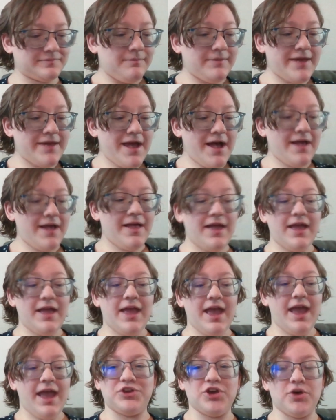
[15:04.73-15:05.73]
But yeah,
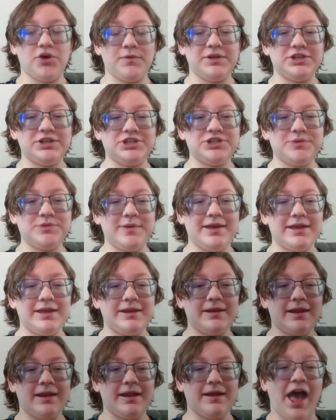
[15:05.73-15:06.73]
go into it
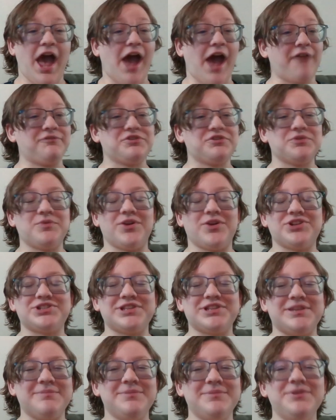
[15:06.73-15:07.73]
after
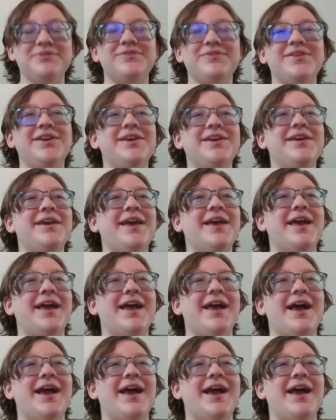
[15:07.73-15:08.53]
watching the movie